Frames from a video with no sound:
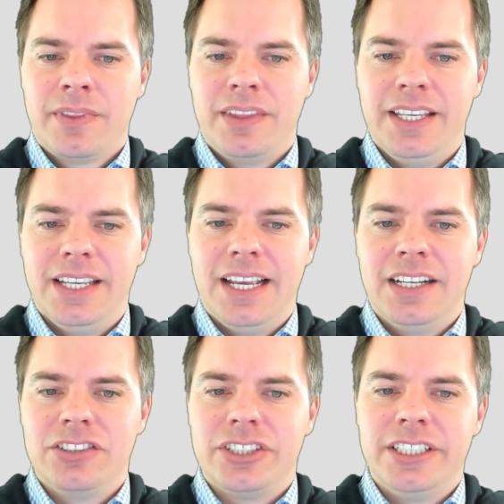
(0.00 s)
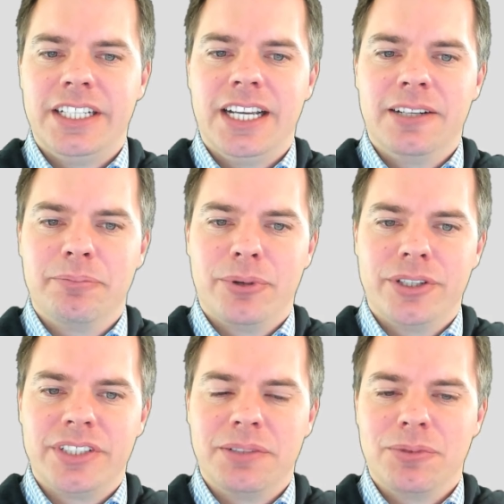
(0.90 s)
the energy and
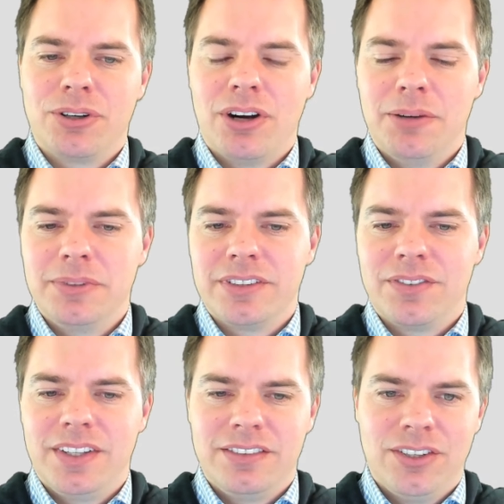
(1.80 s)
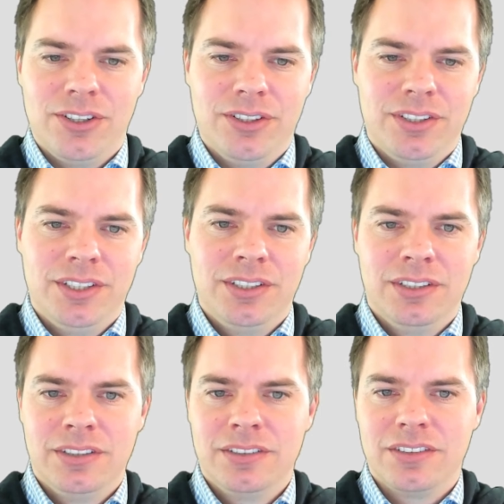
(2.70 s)
protein requirements of this herd.
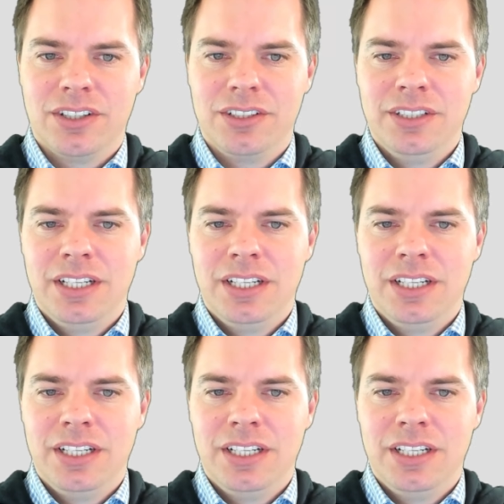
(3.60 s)
So